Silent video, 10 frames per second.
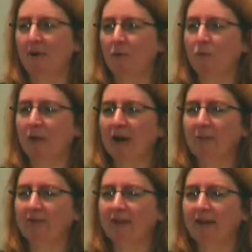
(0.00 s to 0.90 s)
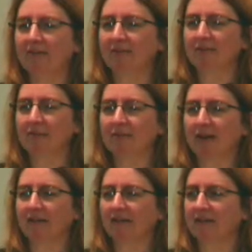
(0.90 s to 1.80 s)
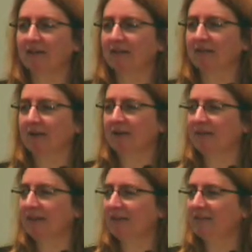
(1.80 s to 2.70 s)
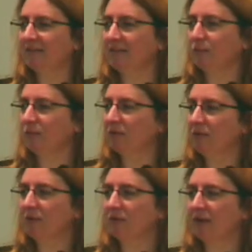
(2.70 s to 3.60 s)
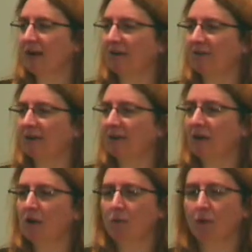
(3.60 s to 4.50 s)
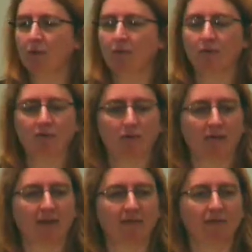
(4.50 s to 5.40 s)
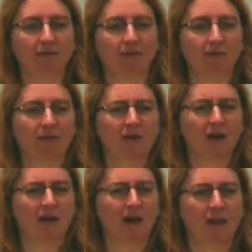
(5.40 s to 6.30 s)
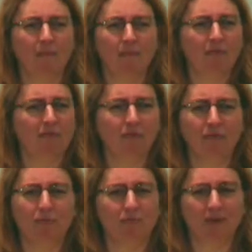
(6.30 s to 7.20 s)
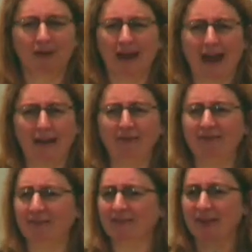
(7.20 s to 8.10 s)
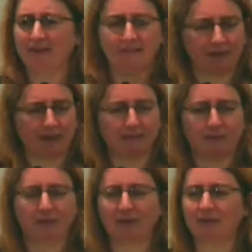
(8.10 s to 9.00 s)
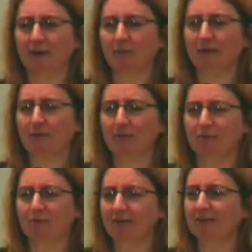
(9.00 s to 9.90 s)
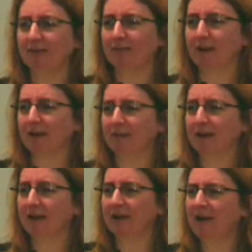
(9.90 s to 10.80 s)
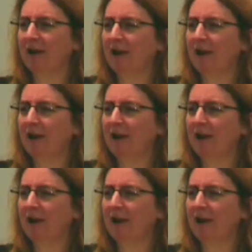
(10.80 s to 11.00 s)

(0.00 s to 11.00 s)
When I was at NSF, I was actually a scientist at the Woods Oceanographic, working with oceanographic folks. Through happenstance, as Peter mentioned, I'm a computer scientist by training,